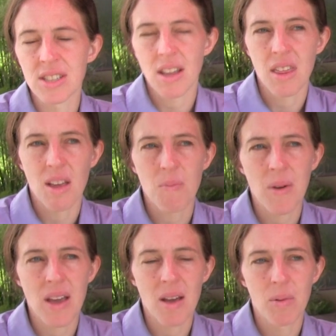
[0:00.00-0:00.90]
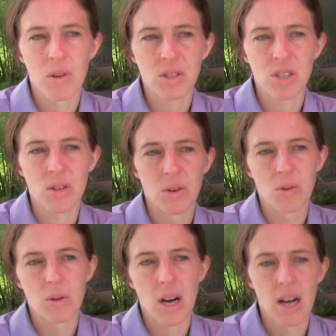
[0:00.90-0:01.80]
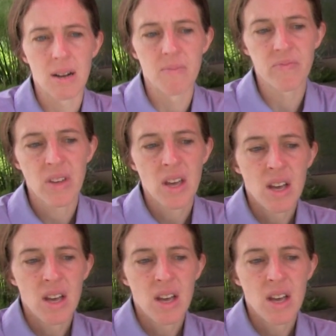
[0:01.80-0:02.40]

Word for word: I think being able to um,